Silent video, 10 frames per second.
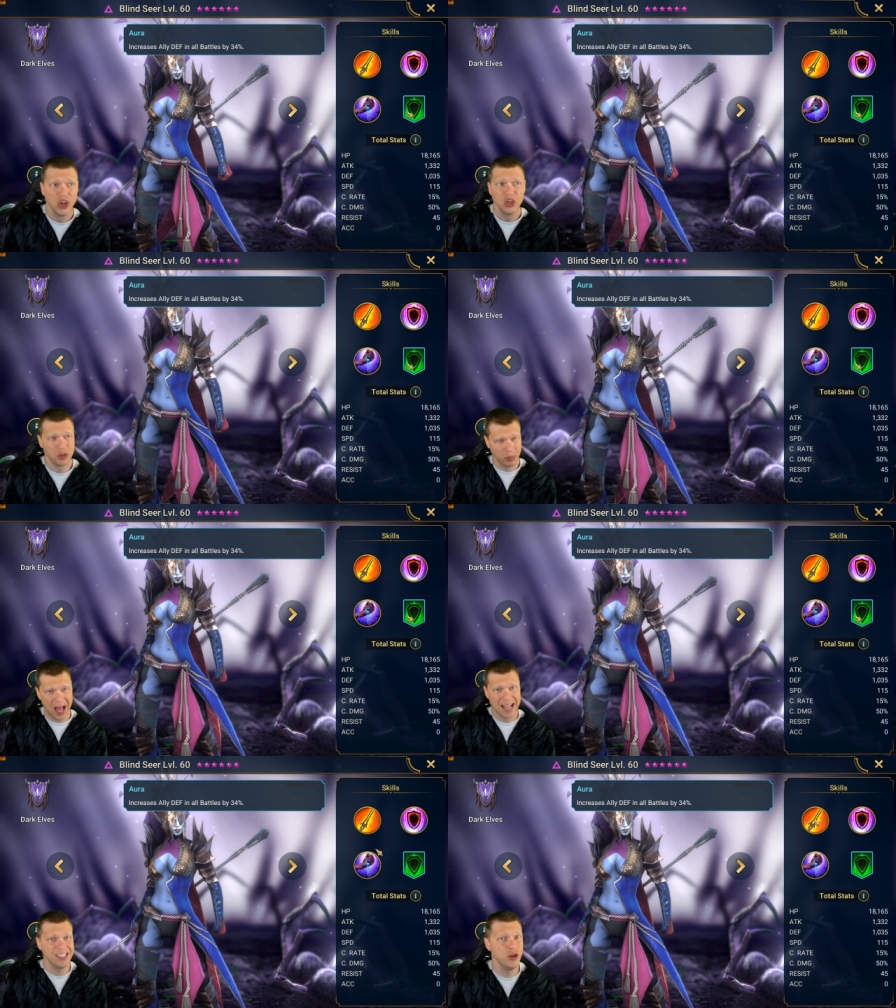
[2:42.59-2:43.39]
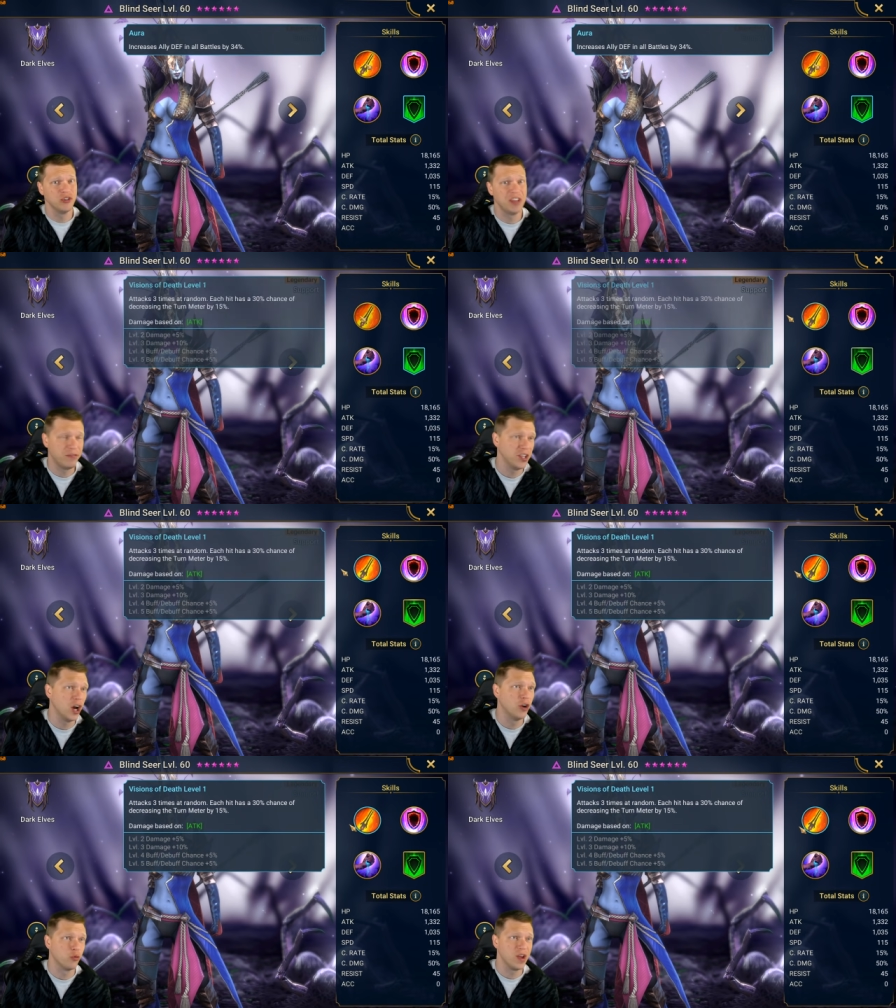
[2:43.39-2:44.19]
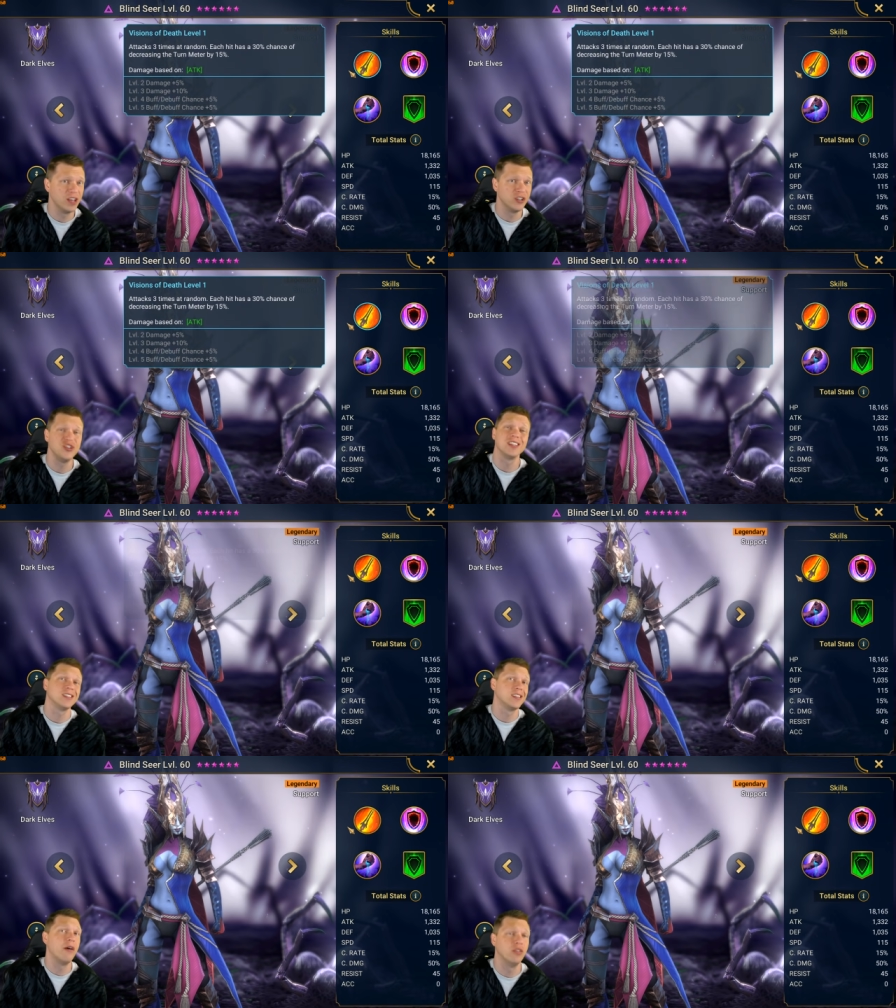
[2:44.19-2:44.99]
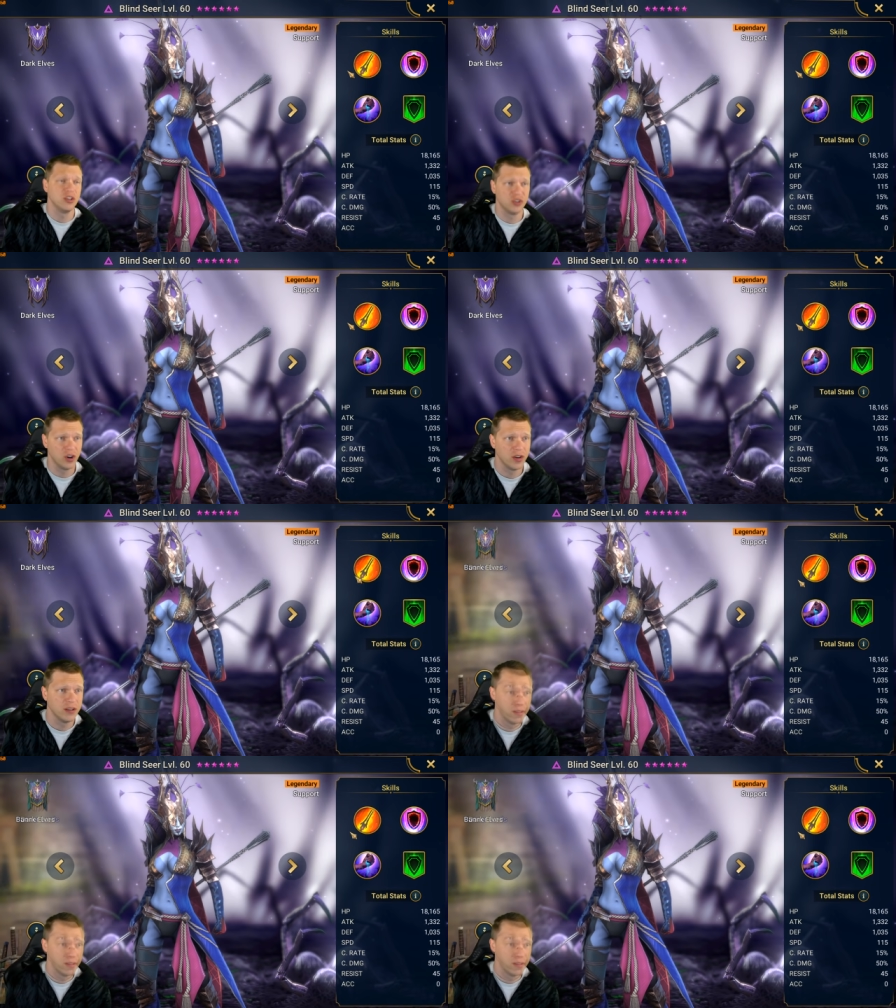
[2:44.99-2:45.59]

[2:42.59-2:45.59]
So Blind Seer, definitely underrated. She's a solid legendary.